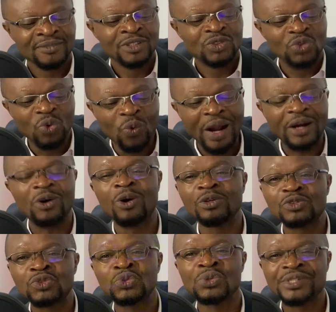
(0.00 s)
to work
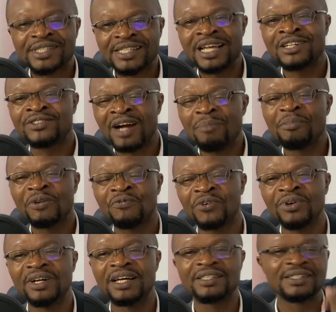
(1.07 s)
on two central
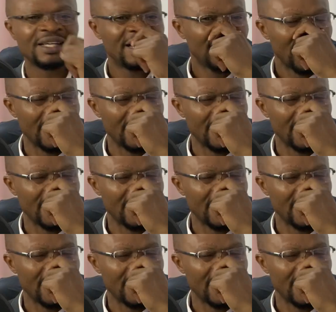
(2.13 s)
midfielders,